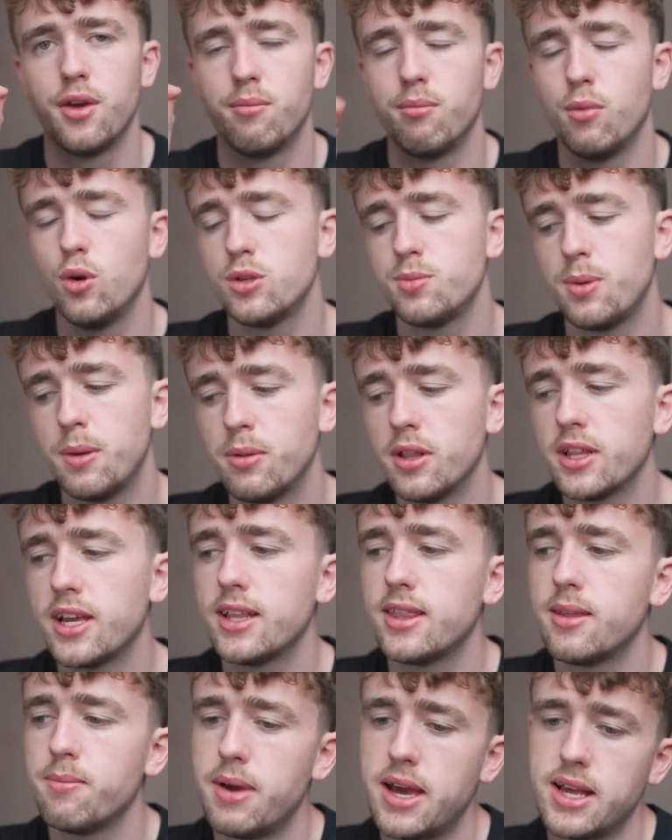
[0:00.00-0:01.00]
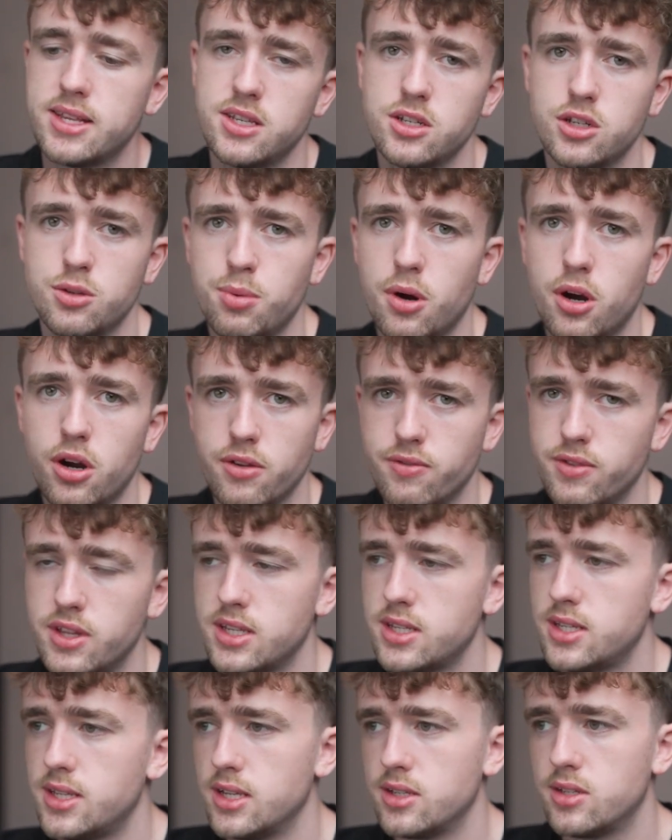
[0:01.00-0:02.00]
Most people get the message part of
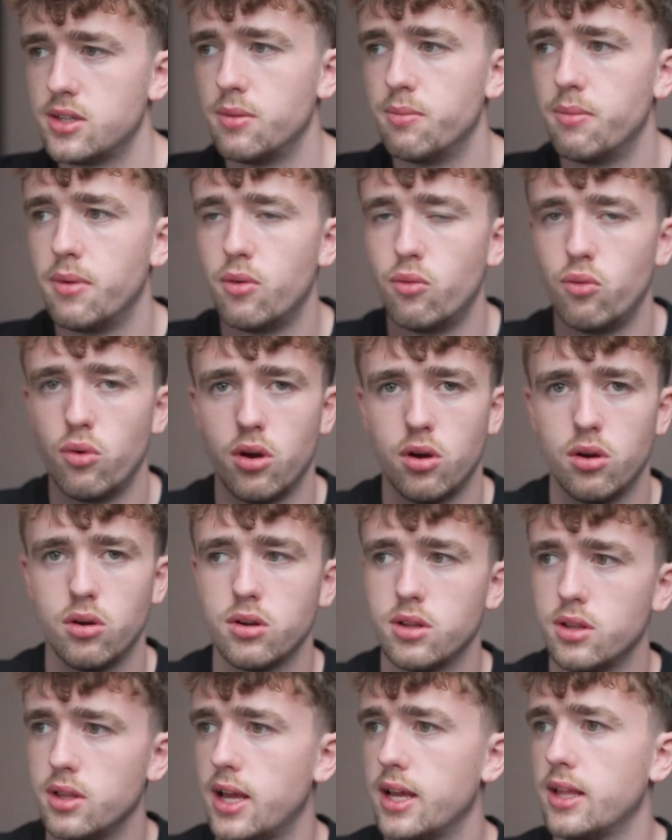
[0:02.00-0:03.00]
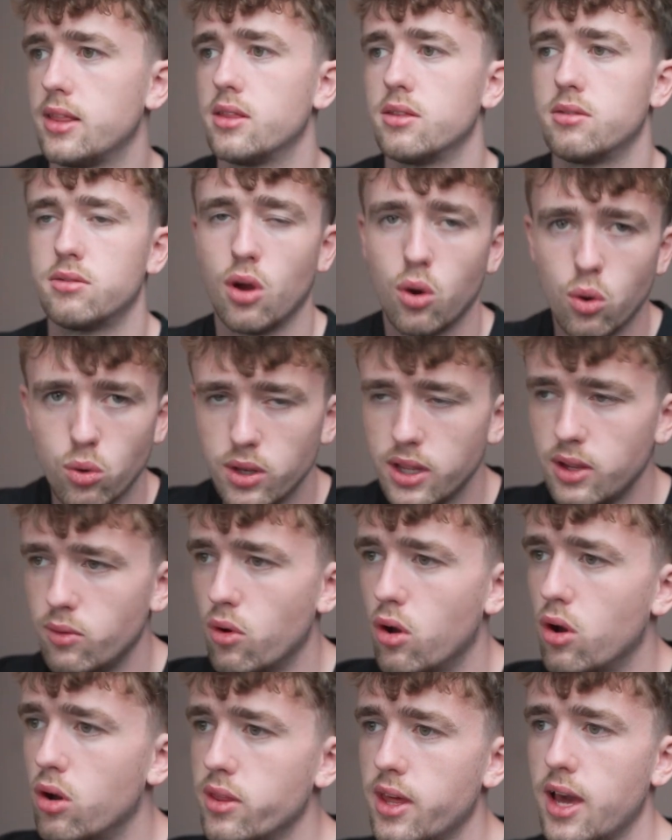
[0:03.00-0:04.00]
this system wrong, like totally
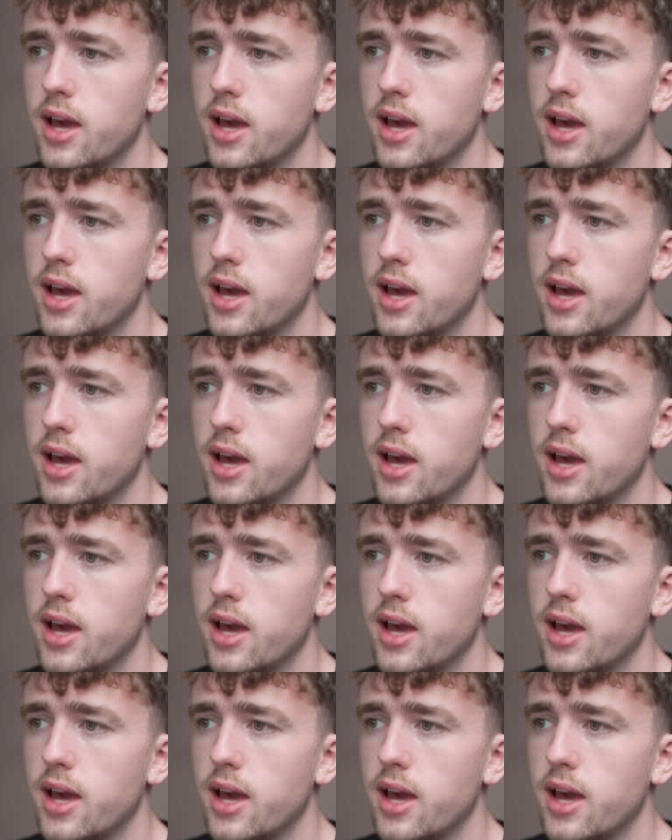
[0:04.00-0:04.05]
wrong.